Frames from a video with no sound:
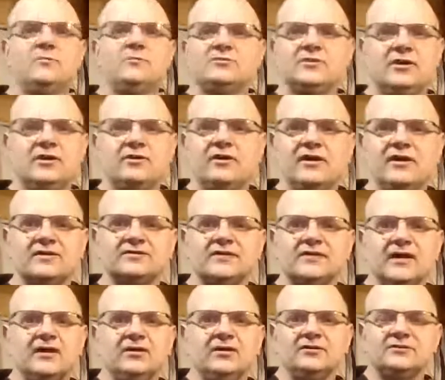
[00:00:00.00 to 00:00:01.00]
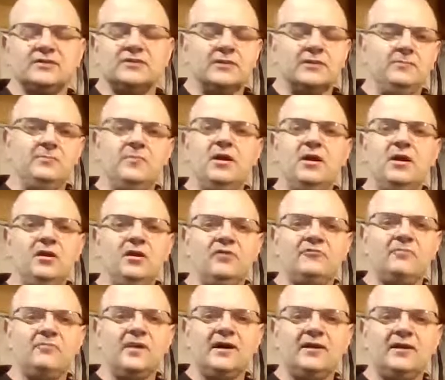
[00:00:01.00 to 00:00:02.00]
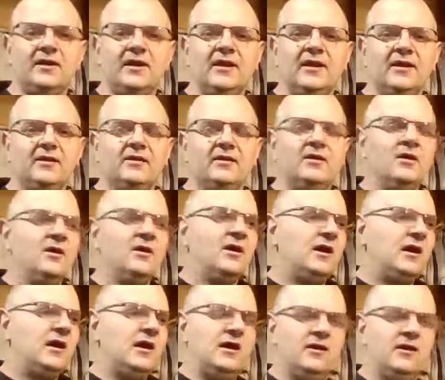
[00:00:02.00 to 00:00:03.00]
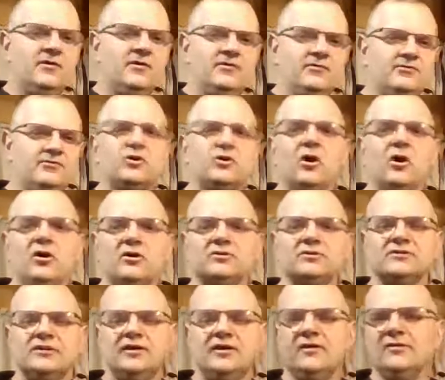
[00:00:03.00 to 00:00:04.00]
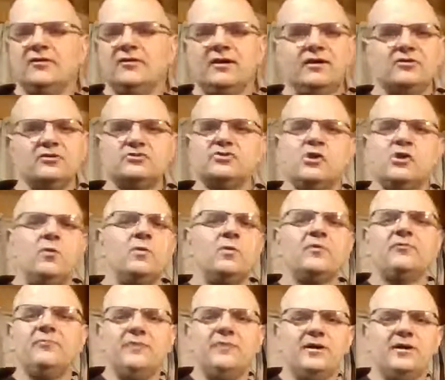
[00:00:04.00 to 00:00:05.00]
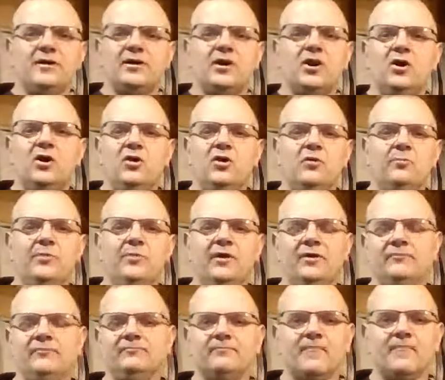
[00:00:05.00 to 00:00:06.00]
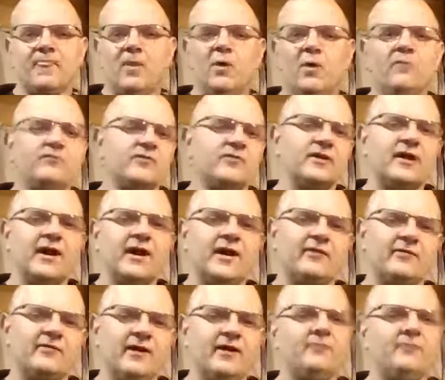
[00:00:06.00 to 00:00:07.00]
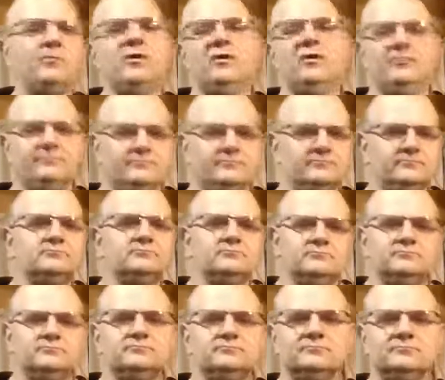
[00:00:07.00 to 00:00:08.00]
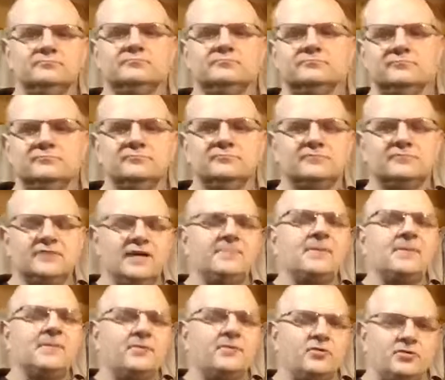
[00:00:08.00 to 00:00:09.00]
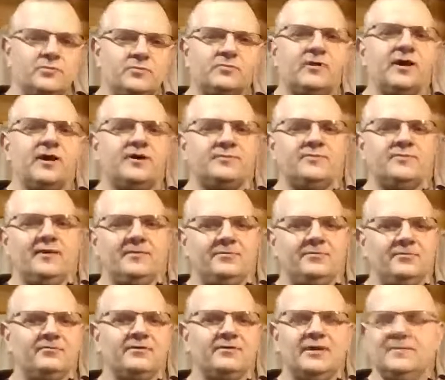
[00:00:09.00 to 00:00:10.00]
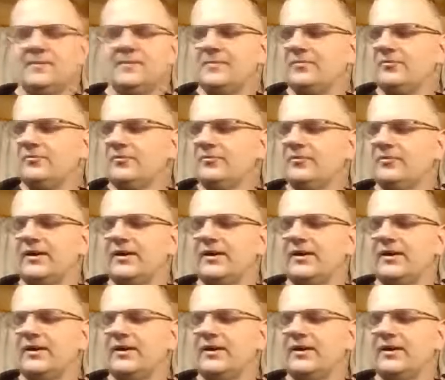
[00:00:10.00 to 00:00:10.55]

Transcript: I'm staring at a cyclist in the middle of my lane, and there's cars in the other lane. There's nowhere for me to go but over the guy, right? Well, keep up on your brakes, people. Keep up on your